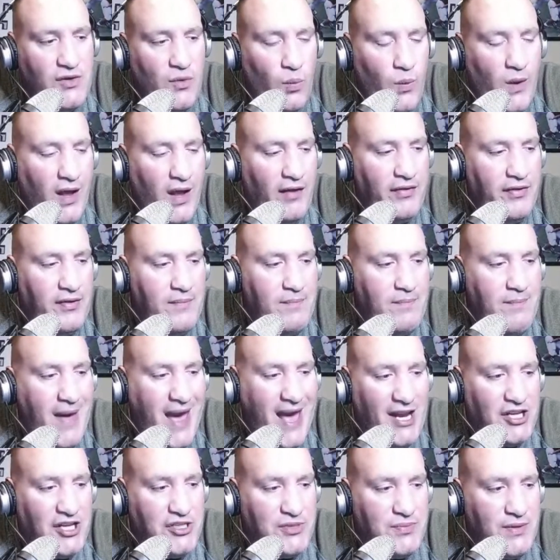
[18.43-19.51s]
wealth
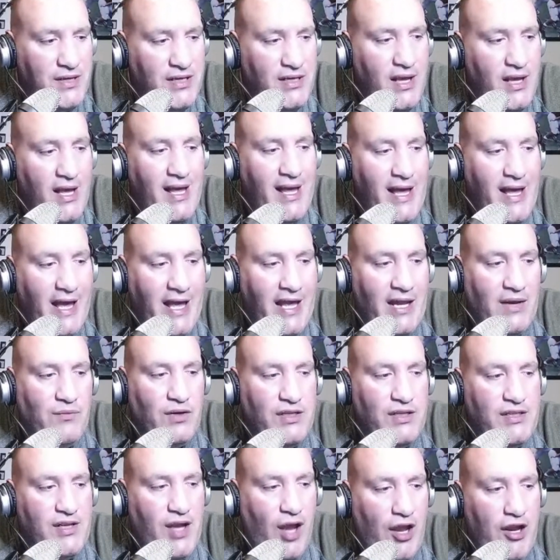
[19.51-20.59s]
management, and
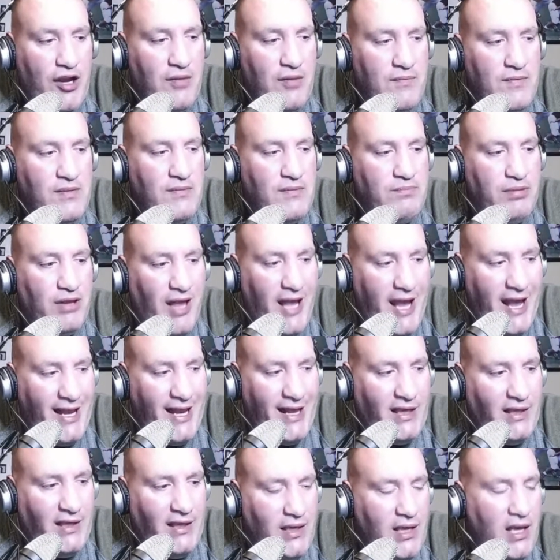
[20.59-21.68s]
retirement
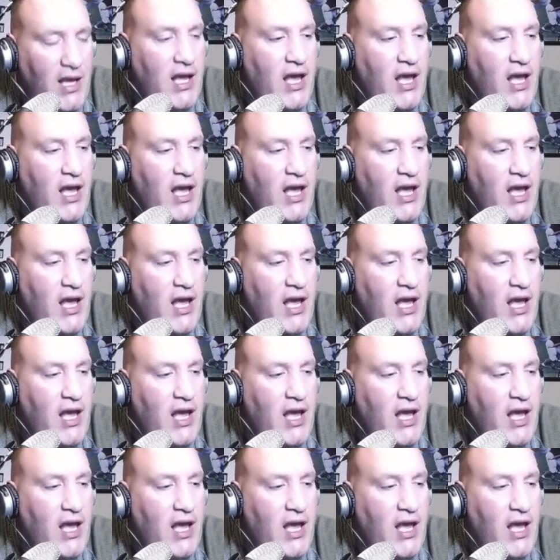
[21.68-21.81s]
planning.